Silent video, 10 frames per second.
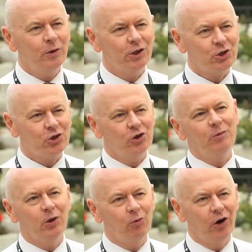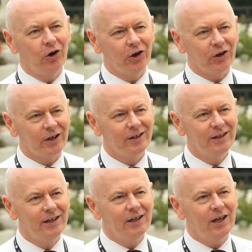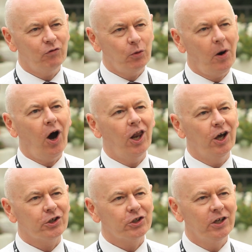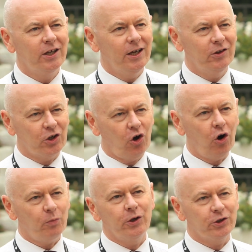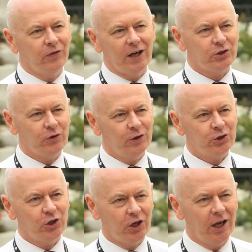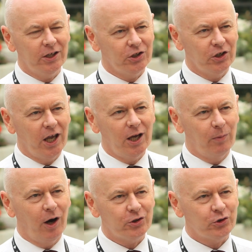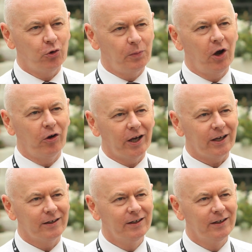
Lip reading: be extremely worried if the pilot in the cockpit of that sophisticated Airbus or Boeing